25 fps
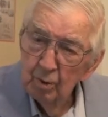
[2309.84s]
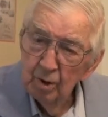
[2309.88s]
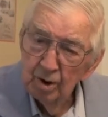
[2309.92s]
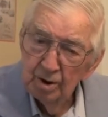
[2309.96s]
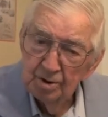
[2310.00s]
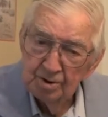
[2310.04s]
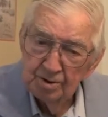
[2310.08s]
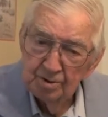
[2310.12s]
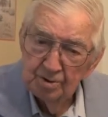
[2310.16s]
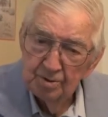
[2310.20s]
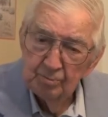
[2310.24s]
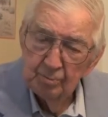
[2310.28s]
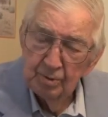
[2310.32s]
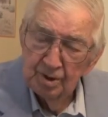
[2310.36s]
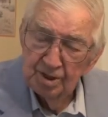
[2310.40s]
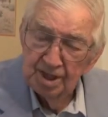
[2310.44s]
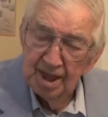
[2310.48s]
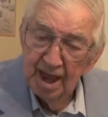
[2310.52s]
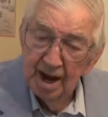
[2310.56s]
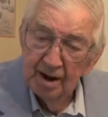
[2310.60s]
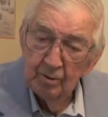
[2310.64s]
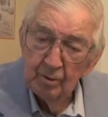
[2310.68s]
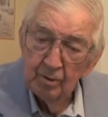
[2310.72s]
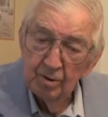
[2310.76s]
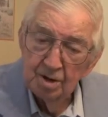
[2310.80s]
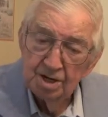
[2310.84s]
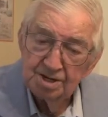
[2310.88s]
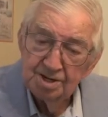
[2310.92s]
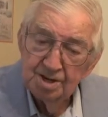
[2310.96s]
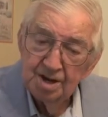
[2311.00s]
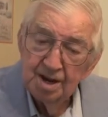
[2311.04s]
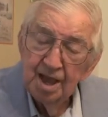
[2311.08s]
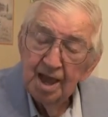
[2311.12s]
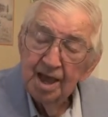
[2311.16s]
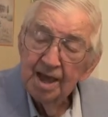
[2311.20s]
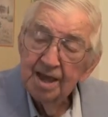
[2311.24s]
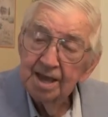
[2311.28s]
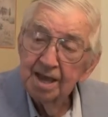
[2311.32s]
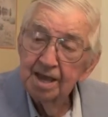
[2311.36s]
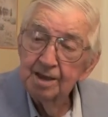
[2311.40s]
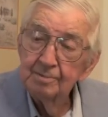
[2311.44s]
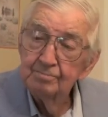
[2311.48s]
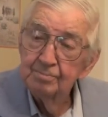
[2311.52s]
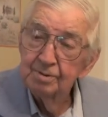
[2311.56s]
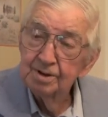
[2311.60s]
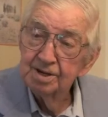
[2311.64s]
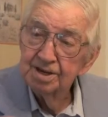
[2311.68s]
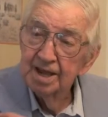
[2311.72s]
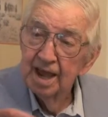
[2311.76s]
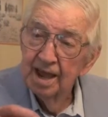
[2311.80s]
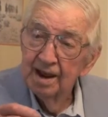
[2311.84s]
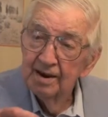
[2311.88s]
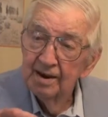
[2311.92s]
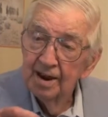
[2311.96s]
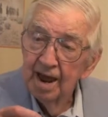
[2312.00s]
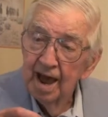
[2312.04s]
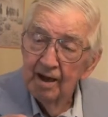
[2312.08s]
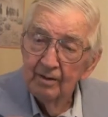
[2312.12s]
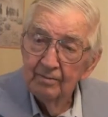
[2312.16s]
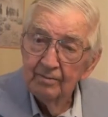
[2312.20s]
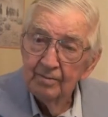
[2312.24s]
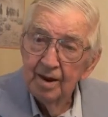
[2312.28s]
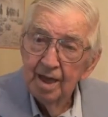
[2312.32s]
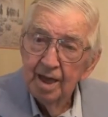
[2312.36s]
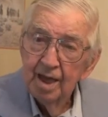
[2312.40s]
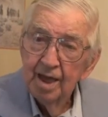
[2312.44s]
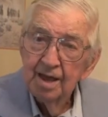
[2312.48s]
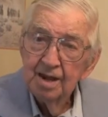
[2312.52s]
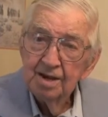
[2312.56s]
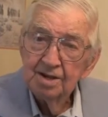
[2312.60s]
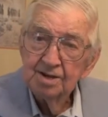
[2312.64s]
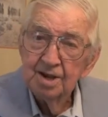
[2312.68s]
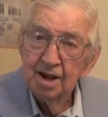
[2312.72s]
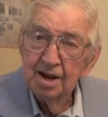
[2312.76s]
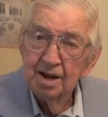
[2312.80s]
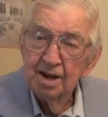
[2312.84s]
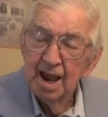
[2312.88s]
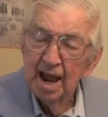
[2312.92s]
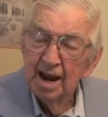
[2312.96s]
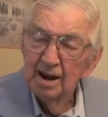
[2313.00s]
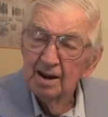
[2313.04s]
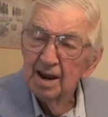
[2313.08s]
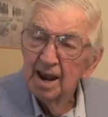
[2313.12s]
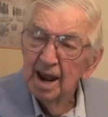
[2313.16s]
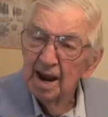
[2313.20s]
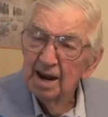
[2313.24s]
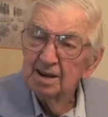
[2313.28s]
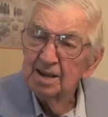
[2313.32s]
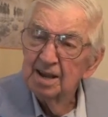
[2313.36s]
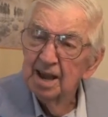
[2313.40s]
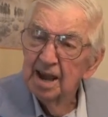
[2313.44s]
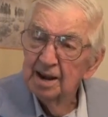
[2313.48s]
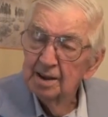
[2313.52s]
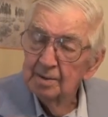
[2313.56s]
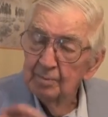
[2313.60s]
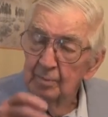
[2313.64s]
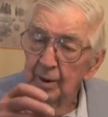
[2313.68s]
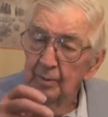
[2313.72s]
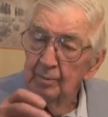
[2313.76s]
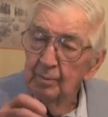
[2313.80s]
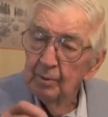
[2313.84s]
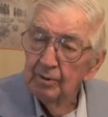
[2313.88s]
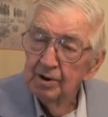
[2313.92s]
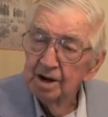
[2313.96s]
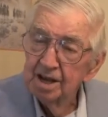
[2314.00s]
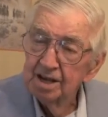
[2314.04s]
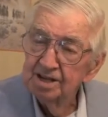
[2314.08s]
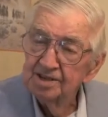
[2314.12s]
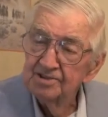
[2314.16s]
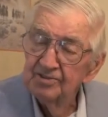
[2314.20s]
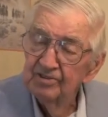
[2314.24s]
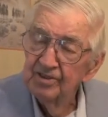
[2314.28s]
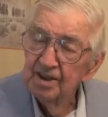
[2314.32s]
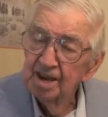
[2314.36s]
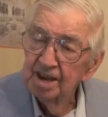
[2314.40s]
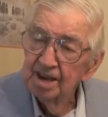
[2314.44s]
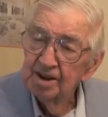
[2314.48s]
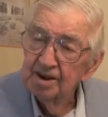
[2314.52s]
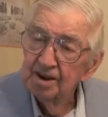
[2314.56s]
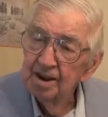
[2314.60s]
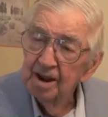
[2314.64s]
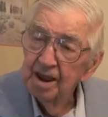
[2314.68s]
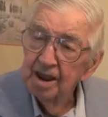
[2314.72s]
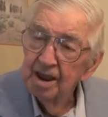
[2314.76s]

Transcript: worked with that horse, keep his head down, and get him up on his feet.